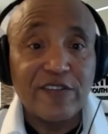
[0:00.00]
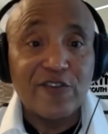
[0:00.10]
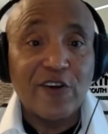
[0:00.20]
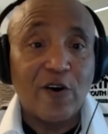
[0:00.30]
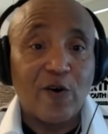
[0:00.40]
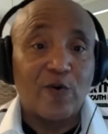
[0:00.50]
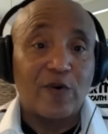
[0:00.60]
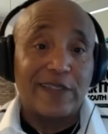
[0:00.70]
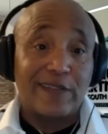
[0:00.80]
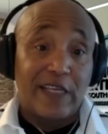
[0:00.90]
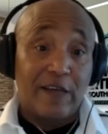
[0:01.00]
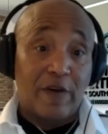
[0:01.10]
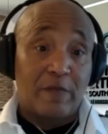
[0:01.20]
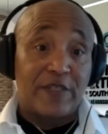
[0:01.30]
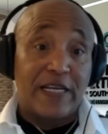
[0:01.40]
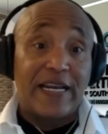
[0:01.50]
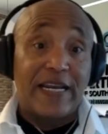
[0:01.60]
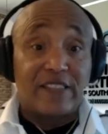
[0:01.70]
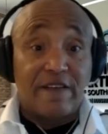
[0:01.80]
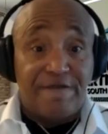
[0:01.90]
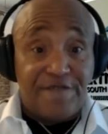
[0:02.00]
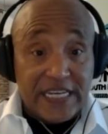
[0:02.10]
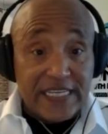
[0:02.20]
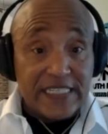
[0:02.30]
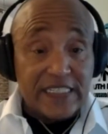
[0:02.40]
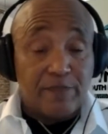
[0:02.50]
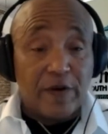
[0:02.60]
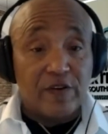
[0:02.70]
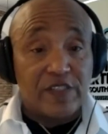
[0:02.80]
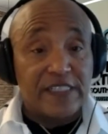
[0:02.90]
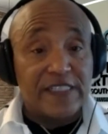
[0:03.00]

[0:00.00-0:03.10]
So if I'm saying as a fitness person,